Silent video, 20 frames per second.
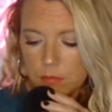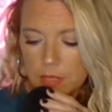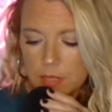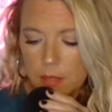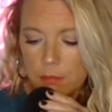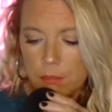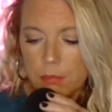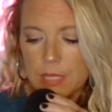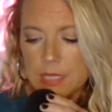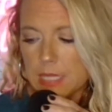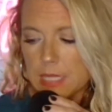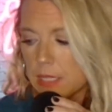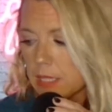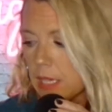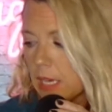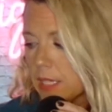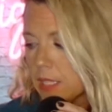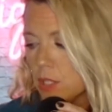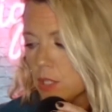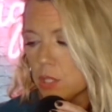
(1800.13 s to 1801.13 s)
Monday
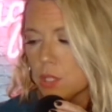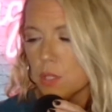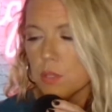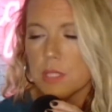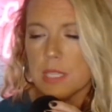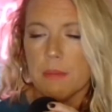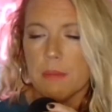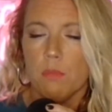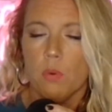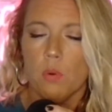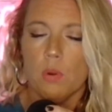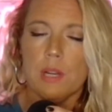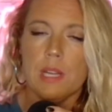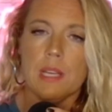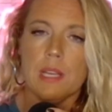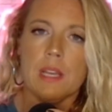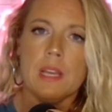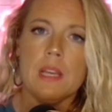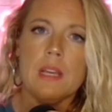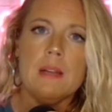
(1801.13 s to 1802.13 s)
night and Tuesday
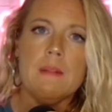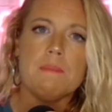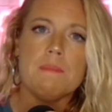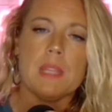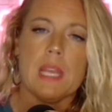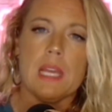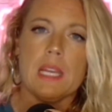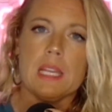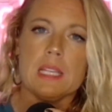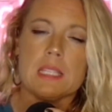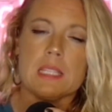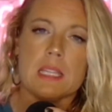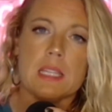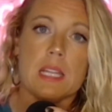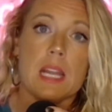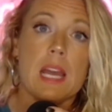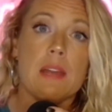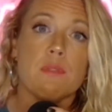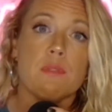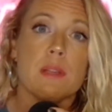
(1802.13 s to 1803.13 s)
morning. And he said
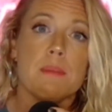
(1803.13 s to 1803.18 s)
that every